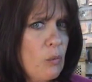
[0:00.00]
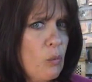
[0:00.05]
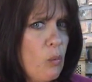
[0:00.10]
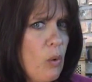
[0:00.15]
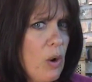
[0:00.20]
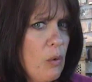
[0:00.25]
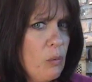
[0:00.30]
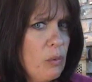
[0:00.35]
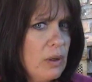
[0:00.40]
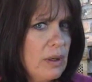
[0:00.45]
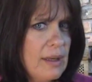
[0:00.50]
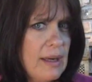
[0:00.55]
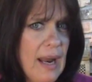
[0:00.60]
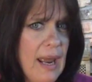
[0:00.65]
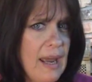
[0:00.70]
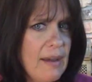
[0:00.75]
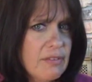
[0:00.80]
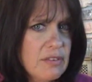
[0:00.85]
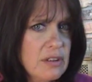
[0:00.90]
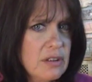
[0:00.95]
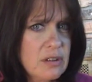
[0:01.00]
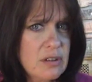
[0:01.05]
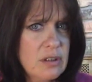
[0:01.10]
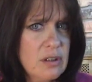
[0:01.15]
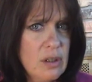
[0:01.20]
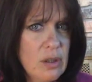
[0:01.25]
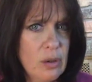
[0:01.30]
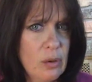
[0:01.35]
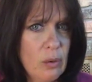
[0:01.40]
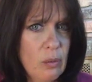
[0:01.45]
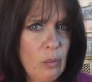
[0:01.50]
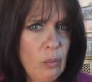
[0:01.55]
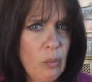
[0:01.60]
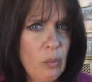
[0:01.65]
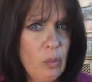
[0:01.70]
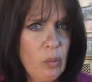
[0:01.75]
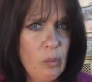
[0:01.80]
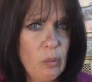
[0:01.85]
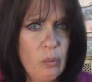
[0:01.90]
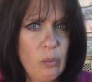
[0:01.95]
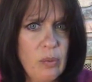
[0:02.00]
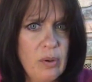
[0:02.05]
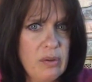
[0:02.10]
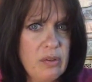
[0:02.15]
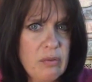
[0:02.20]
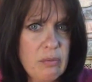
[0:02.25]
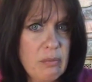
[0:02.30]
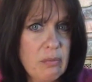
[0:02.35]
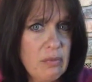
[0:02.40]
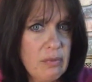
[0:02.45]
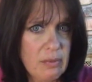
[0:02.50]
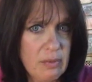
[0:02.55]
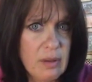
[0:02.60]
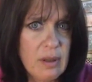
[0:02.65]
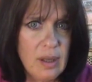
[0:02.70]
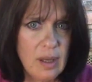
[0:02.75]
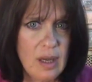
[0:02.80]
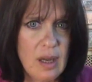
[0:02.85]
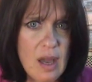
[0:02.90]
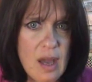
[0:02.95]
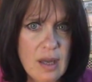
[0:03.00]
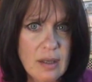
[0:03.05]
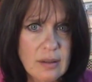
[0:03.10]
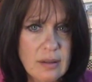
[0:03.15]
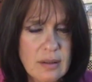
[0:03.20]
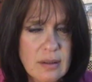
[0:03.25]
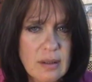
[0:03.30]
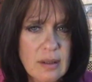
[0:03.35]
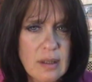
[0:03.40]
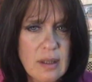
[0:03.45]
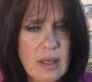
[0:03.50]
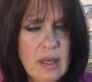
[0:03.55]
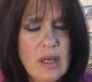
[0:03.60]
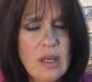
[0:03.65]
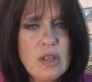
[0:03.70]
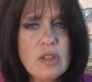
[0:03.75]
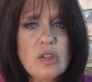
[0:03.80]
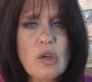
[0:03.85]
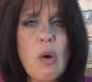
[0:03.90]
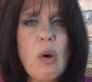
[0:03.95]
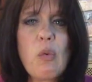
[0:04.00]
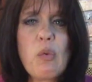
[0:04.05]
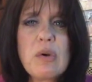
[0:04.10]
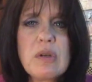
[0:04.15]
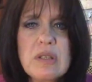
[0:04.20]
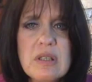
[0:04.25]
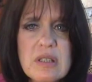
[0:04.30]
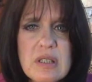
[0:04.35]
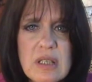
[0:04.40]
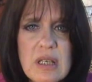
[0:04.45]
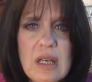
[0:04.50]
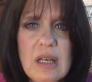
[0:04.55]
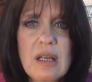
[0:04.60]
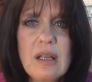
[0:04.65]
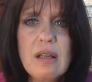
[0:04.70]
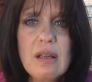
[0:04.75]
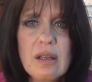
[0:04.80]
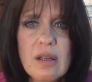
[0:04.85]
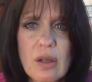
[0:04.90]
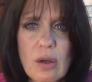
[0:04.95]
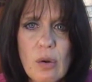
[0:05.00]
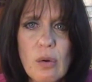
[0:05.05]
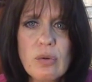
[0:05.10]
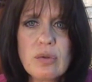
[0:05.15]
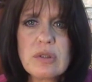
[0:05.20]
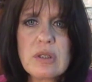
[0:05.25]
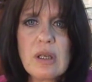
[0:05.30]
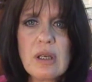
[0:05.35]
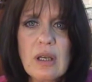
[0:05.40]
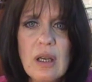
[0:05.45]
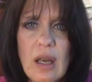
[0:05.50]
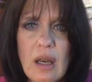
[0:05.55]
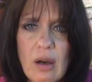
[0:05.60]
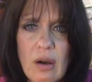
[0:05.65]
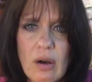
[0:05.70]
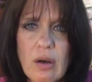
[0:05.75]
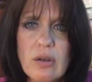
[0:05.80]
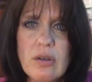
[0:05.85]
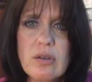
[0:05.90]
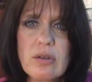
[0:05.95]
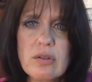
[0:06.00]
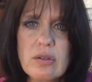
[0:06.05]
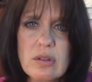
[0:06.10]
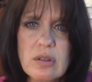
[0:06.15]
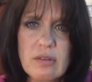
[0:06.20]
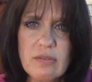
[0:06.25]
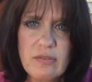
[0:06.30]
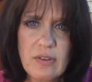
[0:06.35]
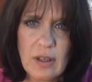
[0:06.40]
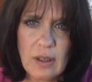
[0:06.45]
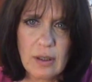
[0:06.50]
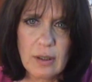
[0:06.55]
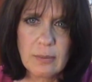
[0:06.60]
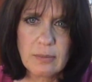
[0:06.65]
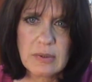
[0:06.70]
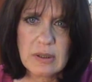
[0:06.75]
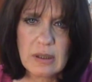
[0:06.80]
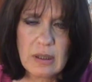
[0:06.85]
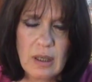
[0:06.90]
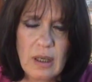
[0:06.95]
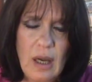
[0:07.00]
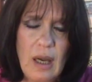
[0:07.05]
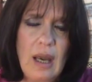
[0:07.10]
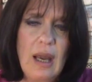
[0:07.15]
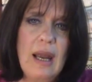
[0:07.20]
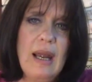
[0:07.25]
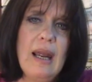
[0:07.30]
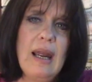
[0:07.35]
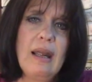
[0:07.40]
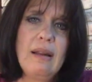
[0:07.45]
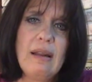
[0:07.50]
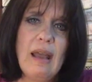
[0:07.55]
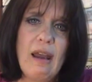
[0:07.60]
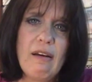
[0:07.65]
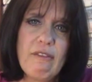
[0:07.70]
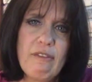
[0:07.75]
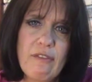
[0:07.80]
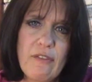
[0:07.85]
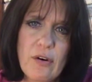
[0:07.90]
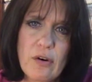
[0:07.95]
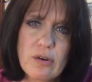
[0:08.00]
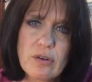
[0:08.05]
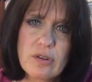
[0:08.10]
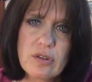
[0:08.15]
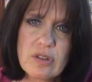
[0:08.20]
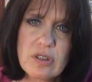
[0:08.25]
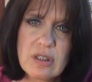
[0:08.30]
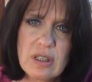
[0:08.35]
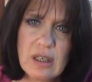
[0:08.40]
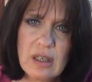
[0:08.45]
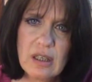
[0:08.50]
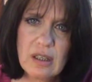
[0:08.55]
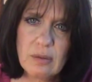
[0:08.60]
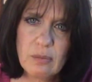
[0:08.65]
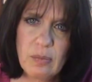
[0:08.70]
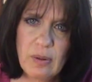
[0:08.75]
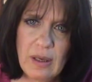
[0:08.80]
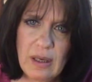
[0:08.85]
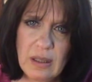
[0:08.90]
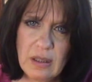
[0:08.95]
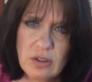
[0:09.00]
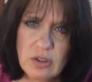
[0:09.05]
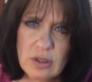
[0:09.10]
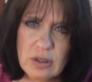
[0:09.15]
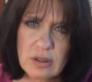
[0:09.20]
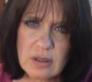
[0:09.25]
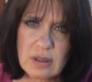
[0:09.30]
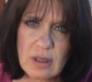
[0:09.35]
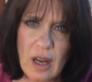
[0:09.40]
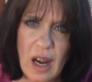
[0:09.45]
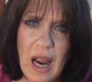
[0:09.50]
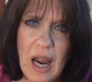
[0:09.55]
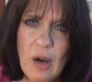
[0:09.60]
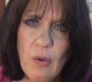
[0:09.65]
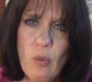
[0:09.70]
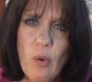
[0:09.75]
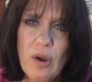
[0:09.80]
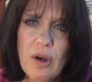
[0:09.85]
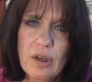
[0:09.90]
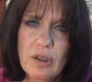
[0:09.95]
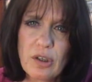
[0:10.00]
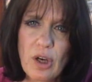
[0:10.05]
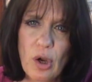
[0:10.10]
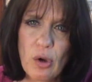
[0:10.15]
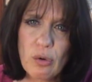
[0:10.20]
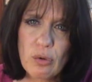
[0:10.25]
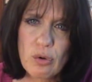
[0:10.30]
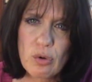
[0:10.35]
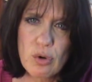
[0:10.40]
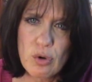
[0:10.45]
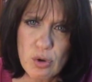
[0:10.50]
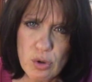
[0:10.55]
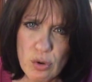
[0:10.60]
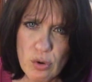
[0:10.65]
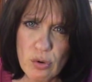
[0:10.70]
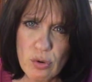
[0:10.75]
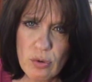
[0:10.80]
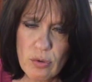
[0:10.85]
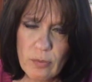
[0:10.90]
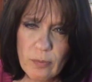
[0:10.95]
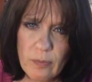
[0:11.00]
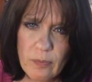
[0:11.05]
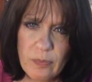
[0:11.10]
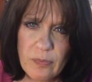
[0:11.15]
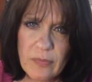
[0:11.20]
And what will it have to do with the end? So I want to see those characters developed. In that first 10 pages, I want to know who